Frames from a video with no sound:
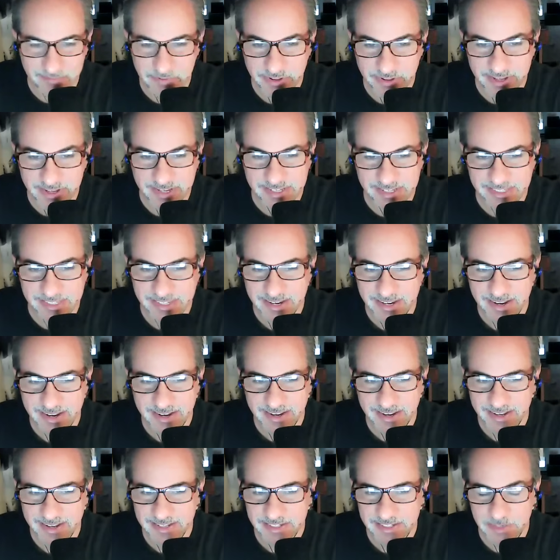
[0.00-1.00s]
Please
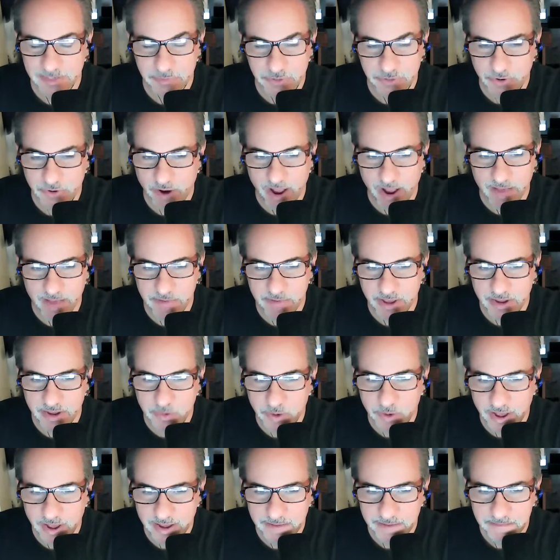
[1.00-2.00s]
subscribe
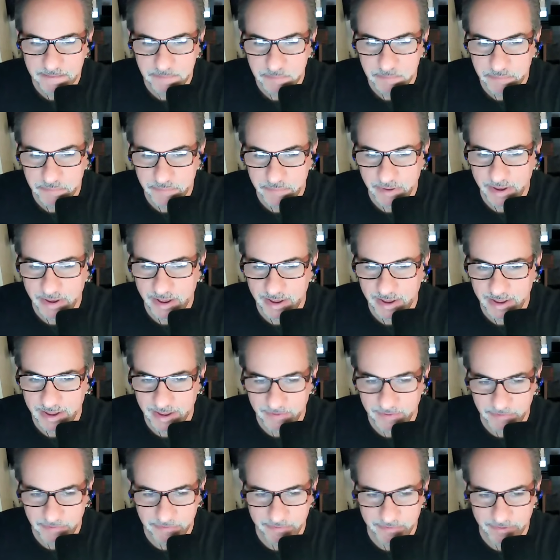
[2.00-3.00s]
anyway
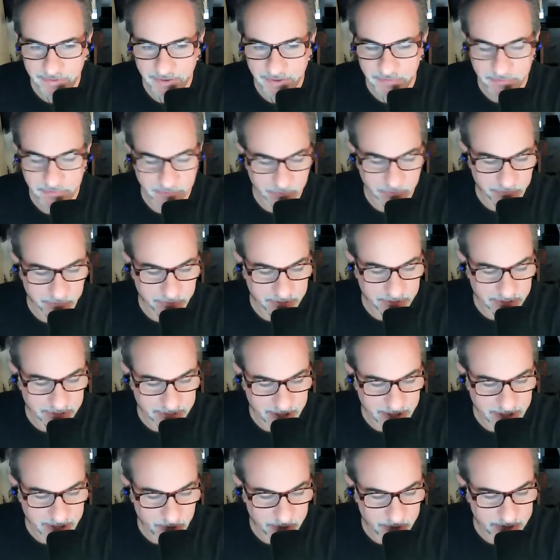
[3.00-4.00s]
if you're feeling
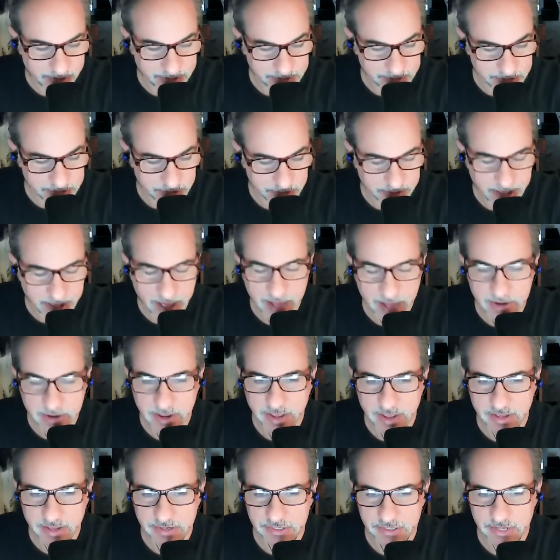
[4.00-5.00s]
that way to do that.
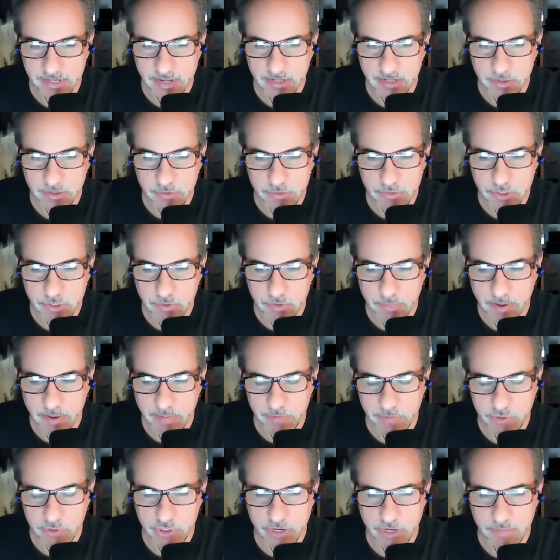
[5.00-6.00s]
And YouTube
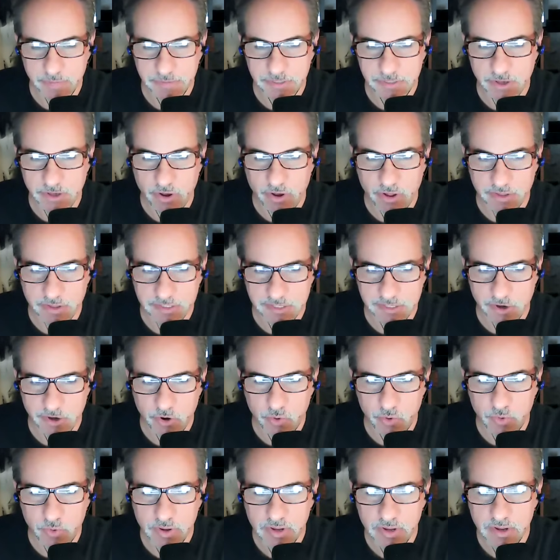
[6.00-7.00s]
memberships.
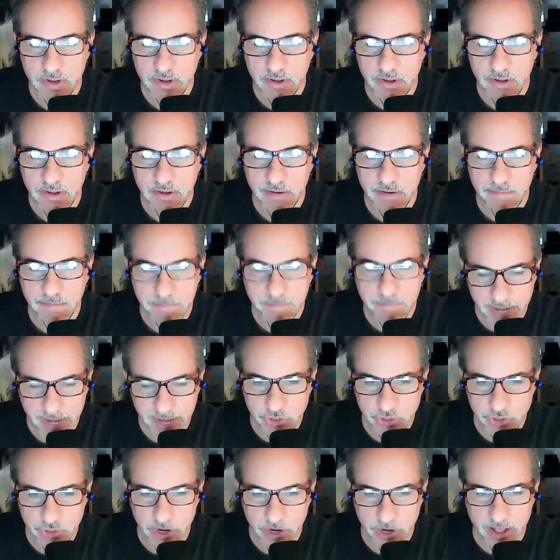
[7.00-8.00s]
Also,
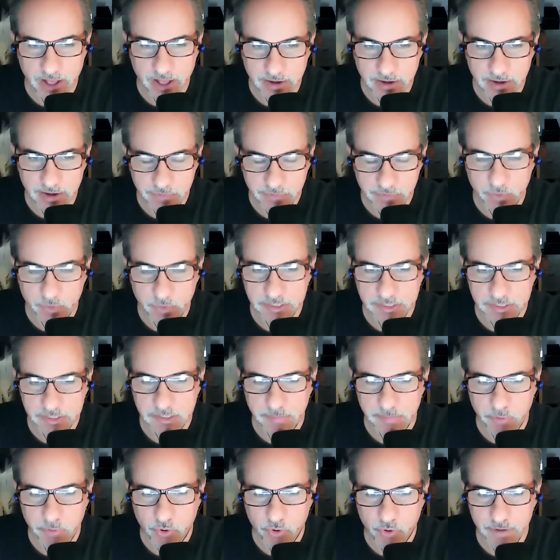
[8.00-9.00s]
Patreon if you want to
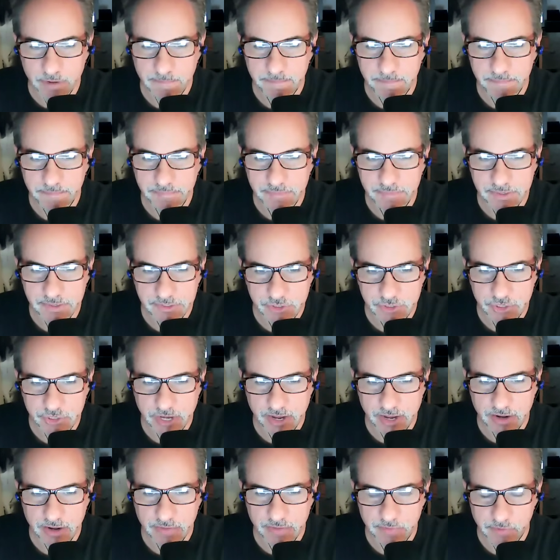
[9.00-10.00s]
support this
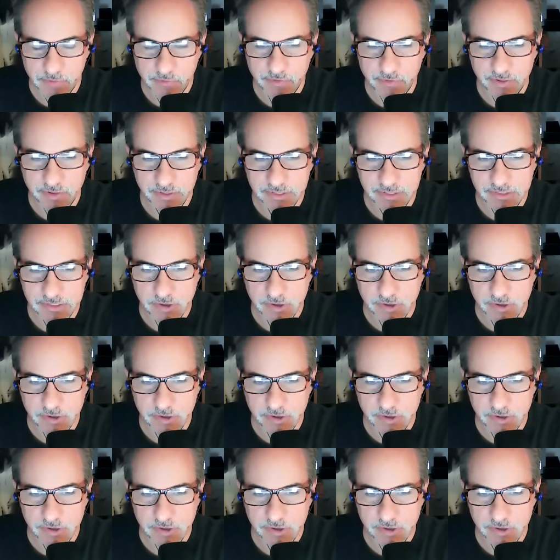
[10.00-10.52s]
channel, if you're feeling